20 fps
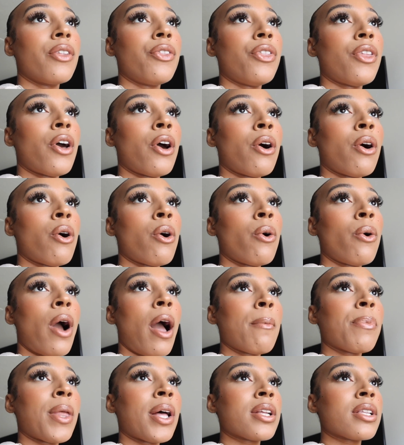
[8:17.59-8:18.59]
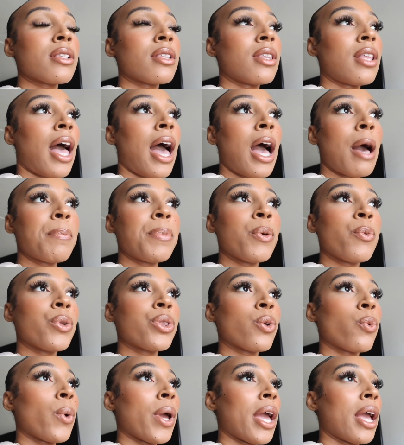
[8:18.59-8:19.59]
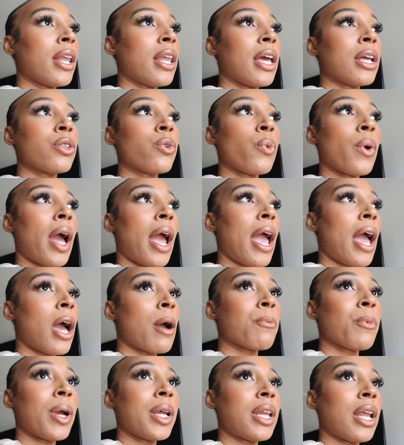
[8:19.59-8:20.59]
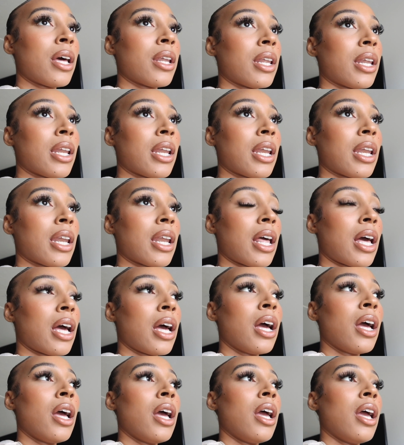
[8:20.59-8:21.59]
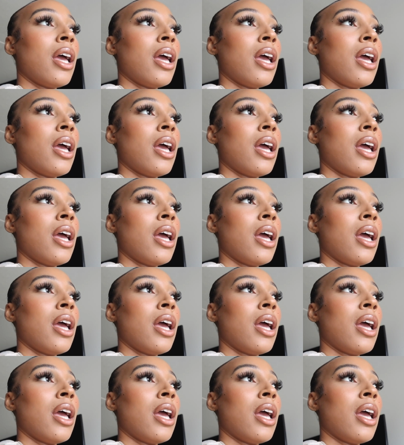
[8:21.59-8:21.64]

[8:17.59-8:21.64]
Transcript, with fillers: no, I'm not happy with the way like the way I am right now. Da, da, da, da.